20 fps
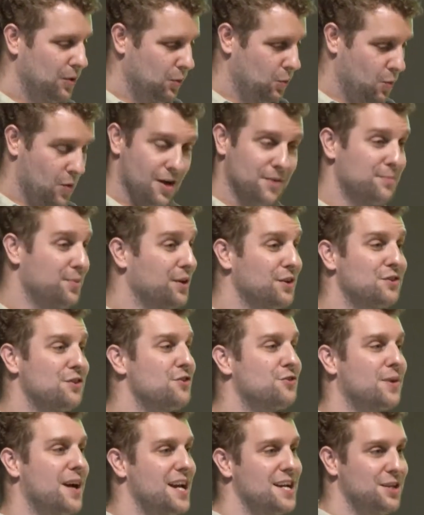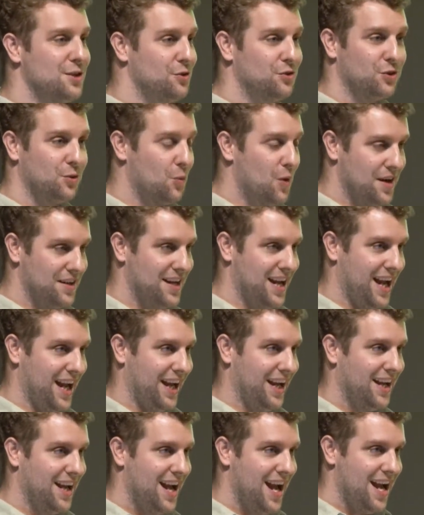one person tried to use it one
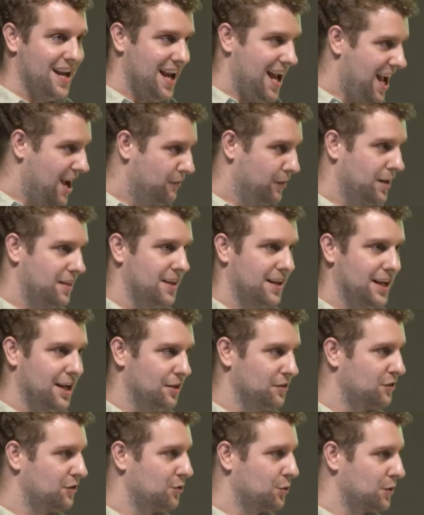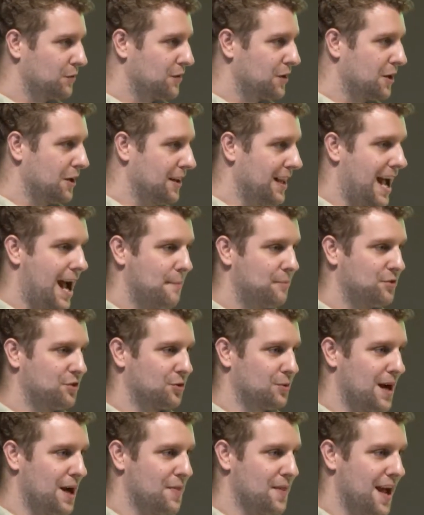day, and everything else sort of collapsed
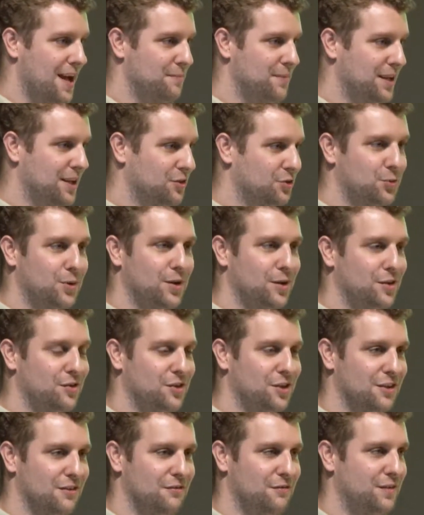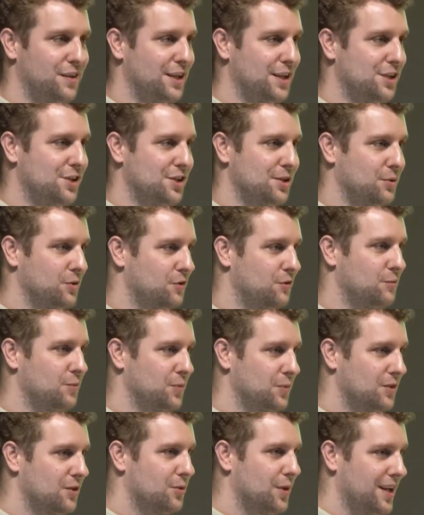around that because queries couldn't finish, and it was
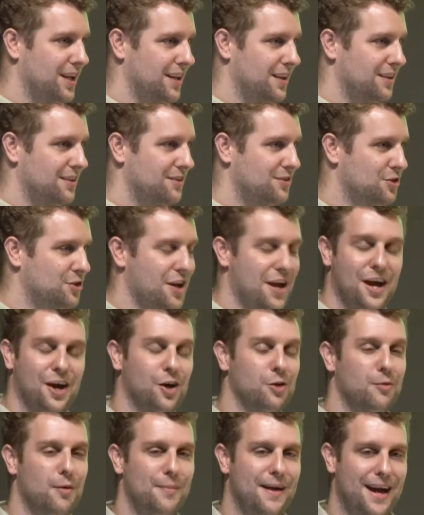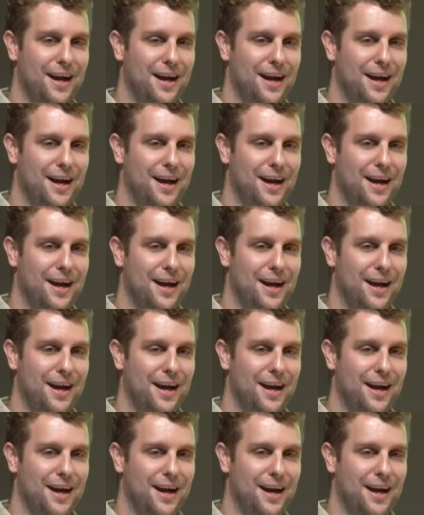creating a terrible